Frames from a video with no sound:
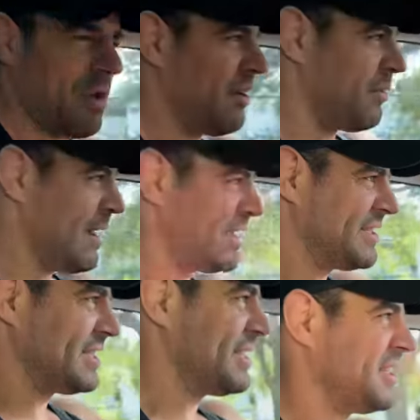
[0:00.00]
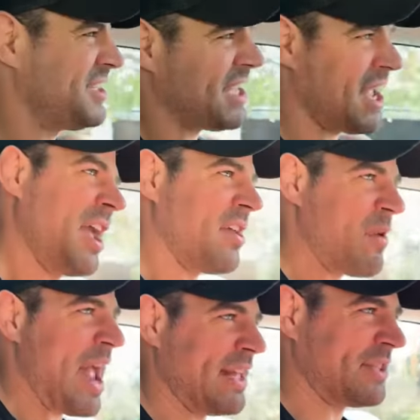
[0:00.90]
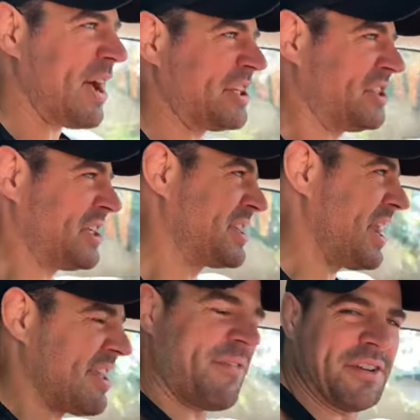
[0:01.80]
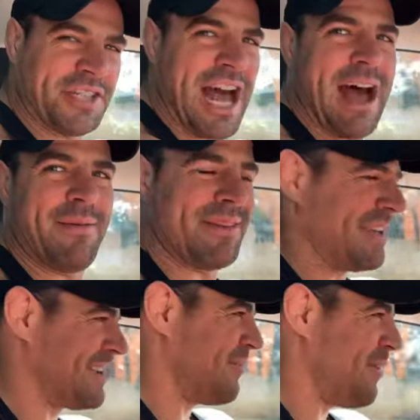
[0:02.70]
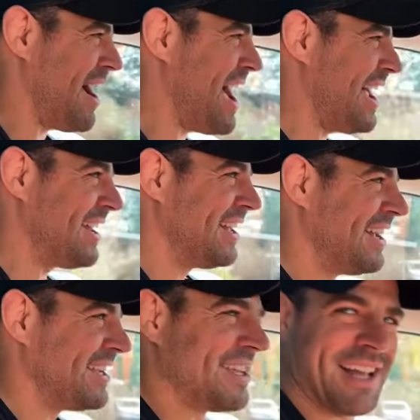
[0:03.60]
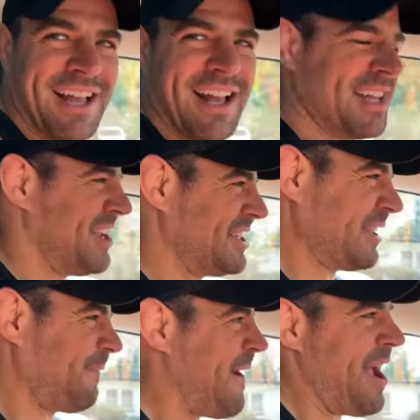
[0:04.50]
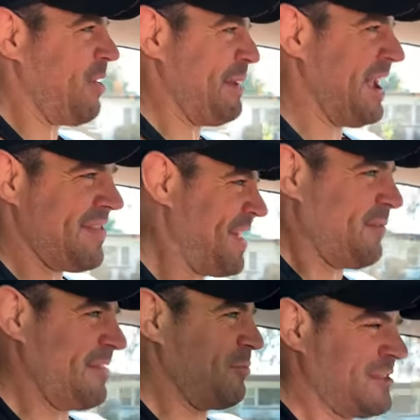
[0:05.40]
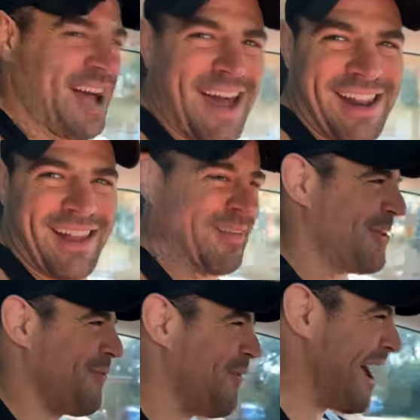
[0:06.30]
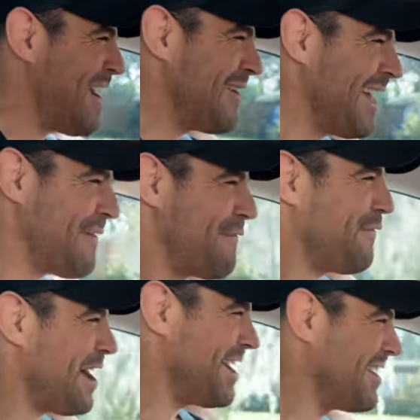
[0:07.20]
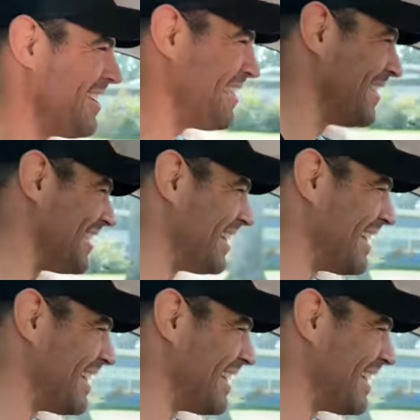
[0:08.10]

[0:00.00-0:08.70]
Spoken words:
You're my assistant. She's like, great, so I should just get a different job. I was like, why? She's like, because you can just fire me and then we're done. I'm like, why would I fire you?